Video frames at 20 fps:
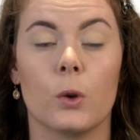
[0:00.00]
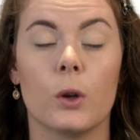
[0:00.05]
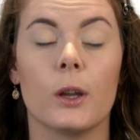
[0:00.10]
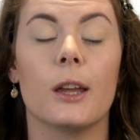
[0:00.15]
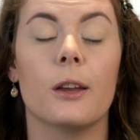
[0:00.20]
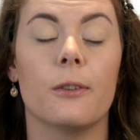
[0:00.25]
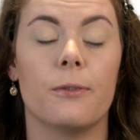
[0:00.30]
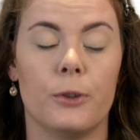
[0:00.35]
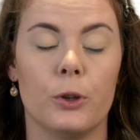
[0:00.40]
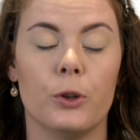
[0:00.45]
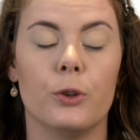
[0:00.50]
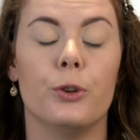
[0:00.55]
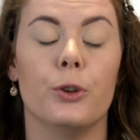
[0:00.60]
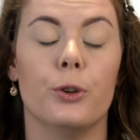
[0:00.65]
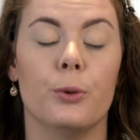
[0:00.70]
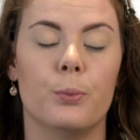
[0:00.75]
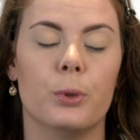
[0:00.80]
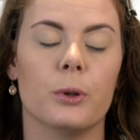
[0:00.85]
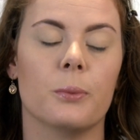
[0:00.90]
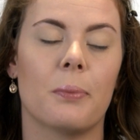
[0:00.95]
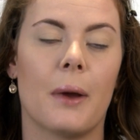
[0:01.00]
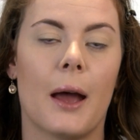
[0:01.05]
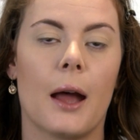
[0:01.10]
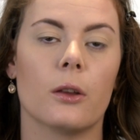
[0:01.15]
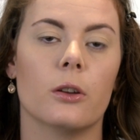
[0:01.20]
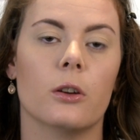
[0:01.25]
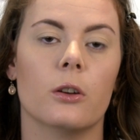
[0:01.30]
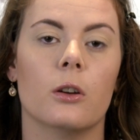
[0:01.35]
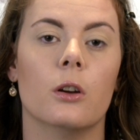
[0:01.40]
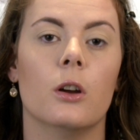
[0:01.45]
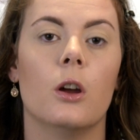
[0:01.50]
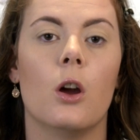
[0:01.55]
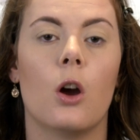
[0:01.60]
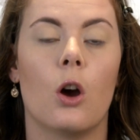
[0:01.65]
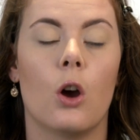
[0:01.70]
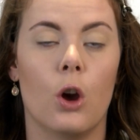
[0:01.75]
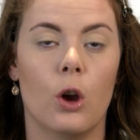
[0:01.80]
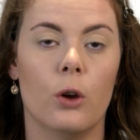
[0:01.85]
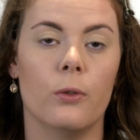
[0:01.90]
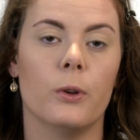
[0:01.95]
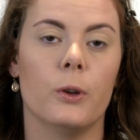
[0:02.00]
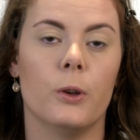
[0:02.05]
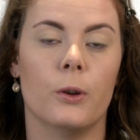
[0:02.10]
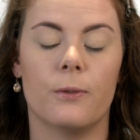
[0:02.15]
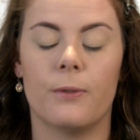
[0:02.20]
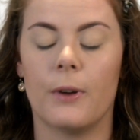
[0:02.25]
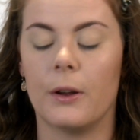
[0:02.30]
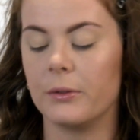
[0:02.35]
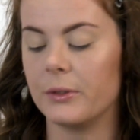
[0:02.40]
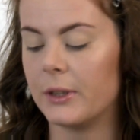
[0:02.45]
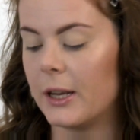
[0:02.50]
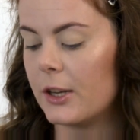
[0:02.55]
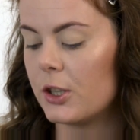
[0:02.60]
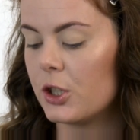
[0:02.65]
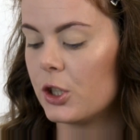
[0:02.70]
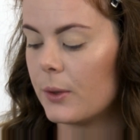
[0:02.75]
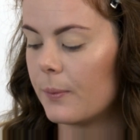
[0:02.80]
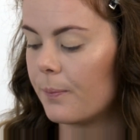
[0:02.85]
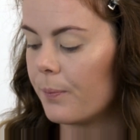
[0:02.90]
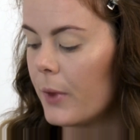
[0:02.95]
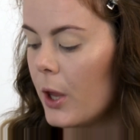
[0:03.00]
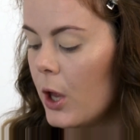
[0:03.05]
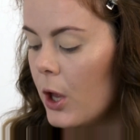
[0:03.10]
if you do put powder over your foundation.